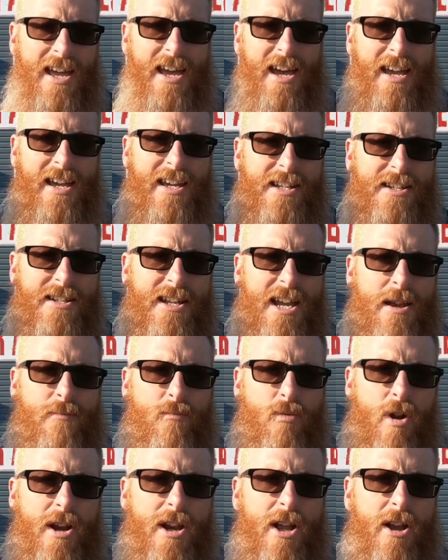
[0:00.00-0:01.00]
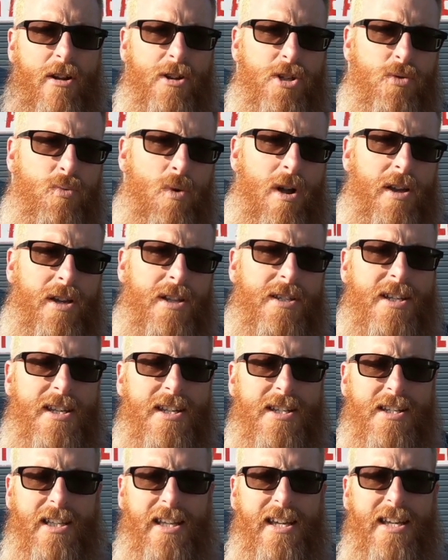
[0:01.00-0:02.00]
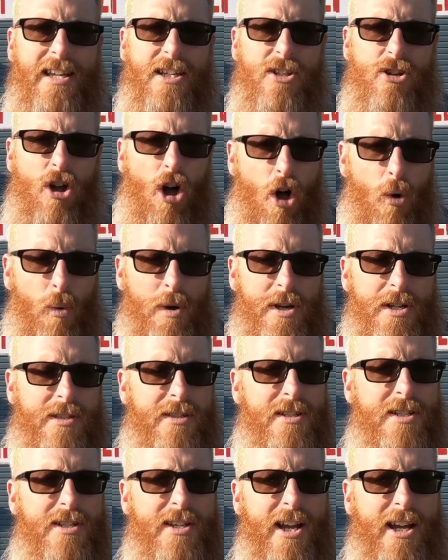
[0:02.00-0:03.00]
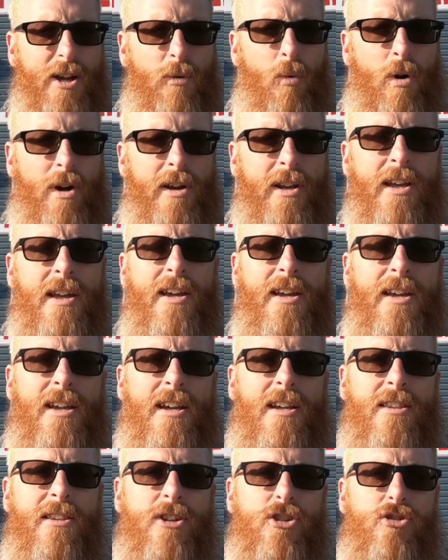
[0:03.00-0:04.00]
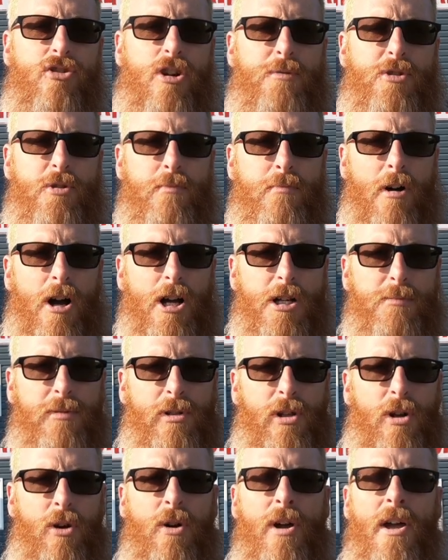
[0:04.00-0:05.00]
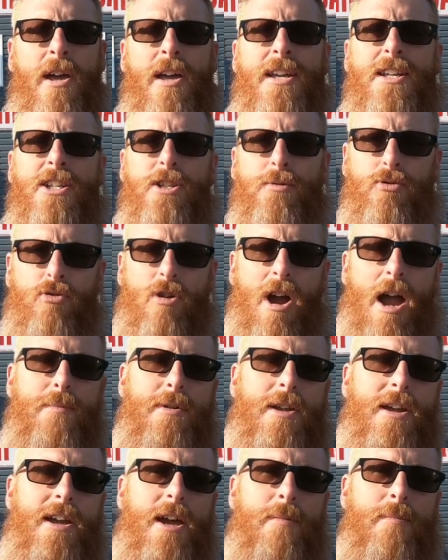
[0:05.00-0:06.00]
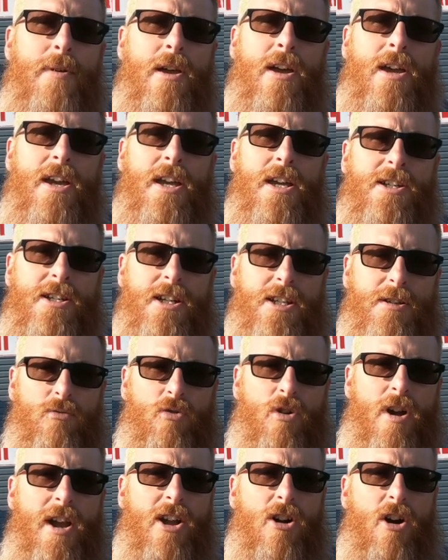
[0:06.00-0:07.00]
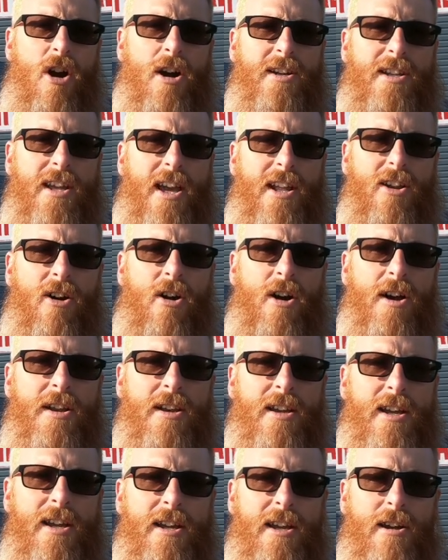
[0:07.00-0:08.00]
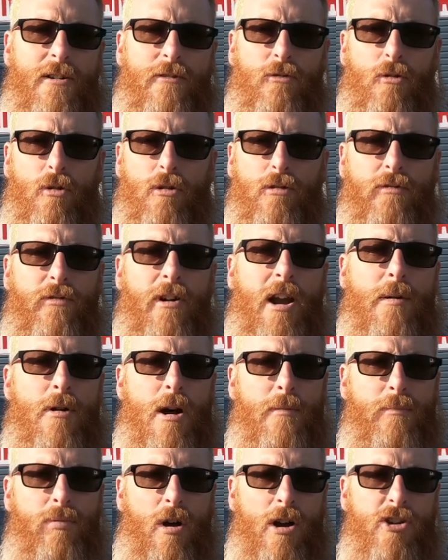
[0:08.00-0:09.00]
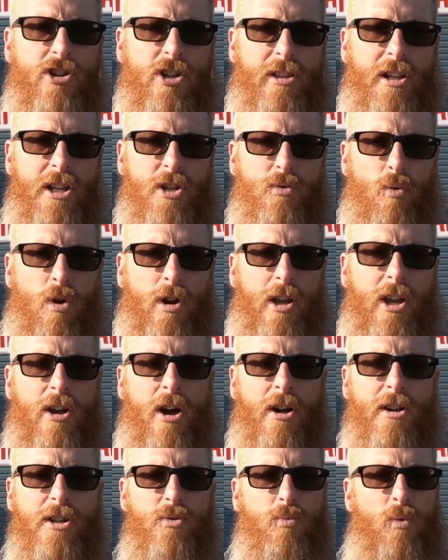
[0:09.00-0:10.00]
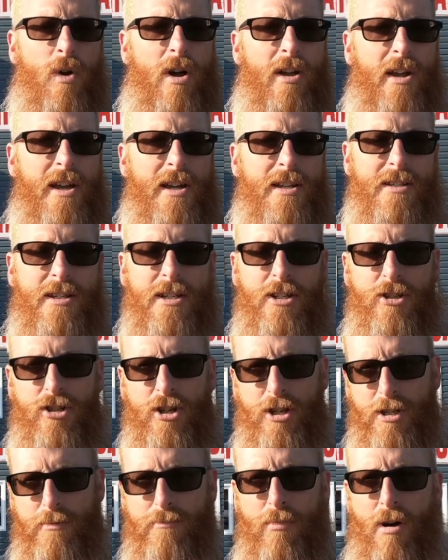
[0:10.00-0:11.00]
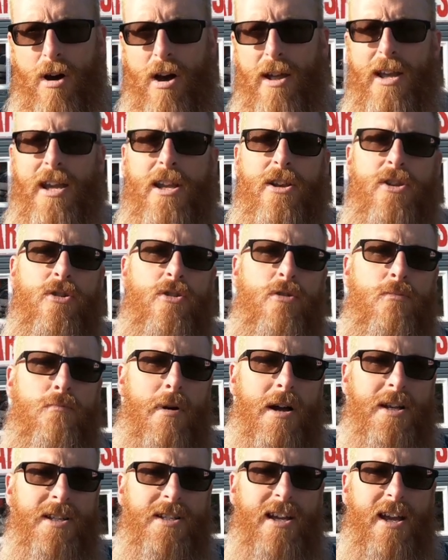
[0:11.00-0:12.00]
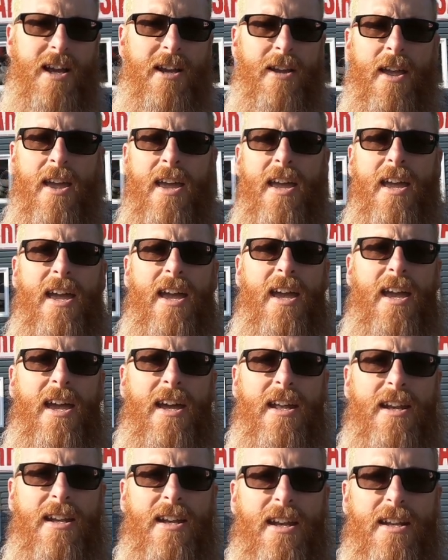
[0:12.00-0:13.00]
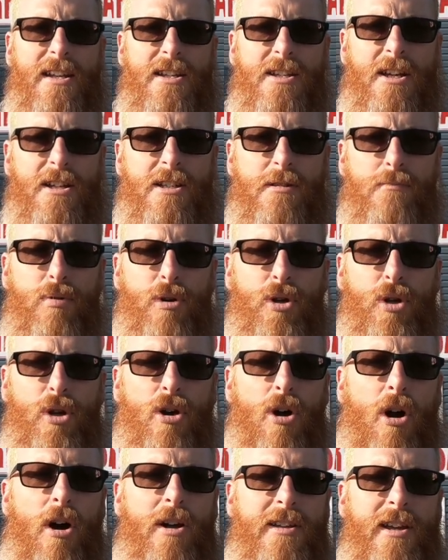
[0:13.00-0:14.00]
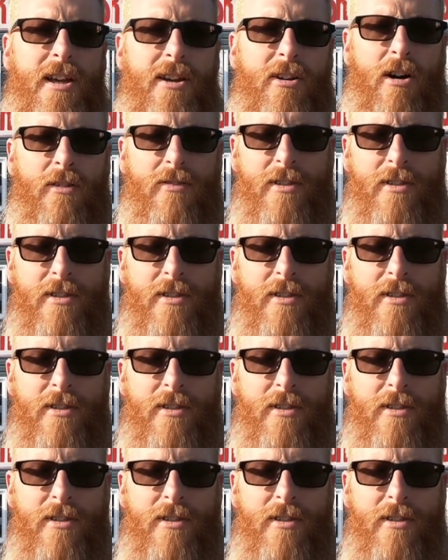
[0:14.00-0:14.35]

his name right here as well. His link is always the second one in the description box below. Subscribe to him. He's got some great content on a Ford Fairmont project that he's working on, as well as he just bought a new Mustang, and he's got some pretty good content on